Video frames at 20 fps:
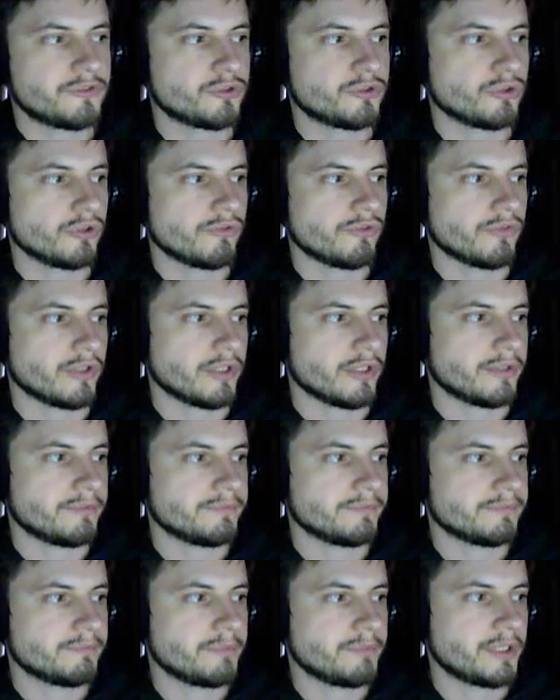server
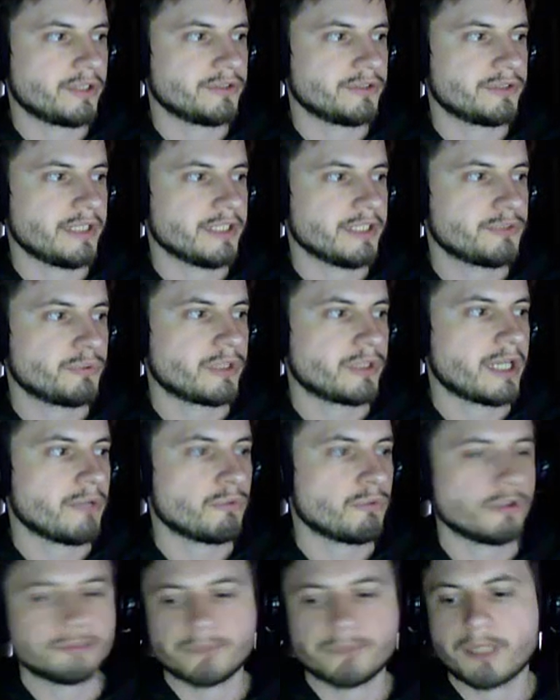because that's where I
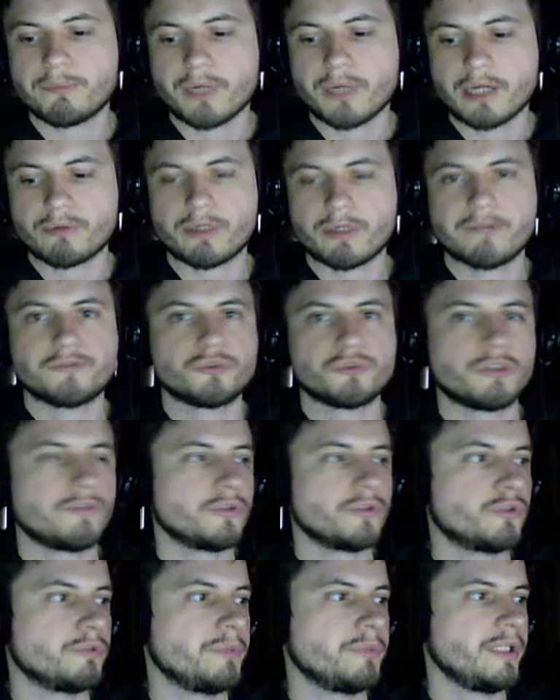want my Minecraft
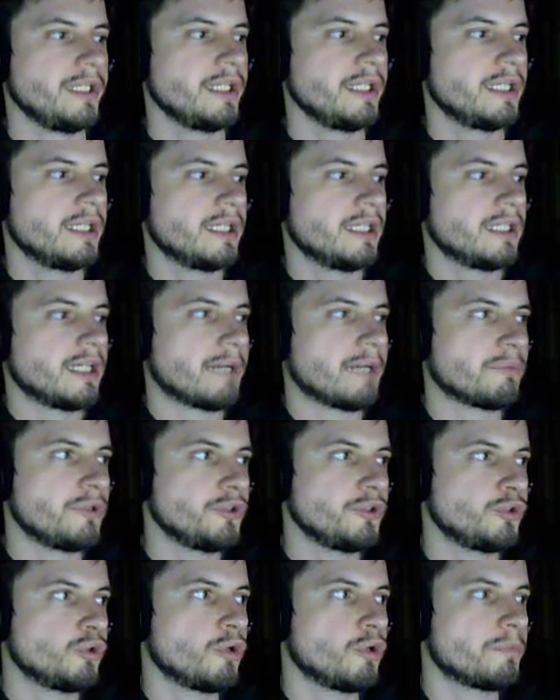server to be. I'm
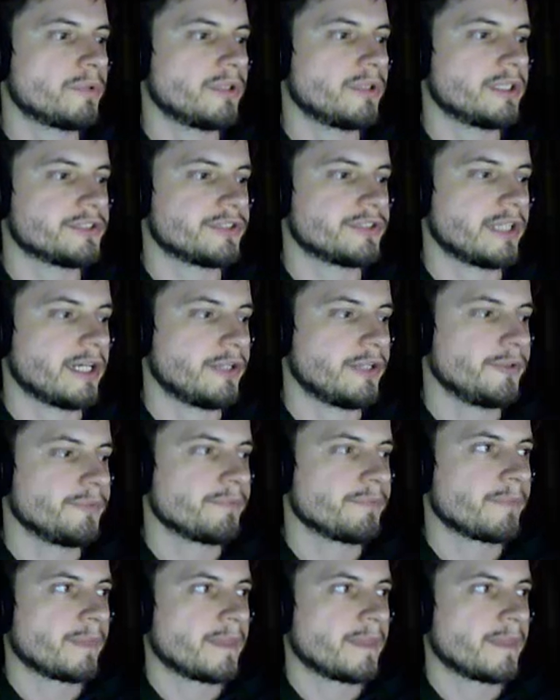going to open this now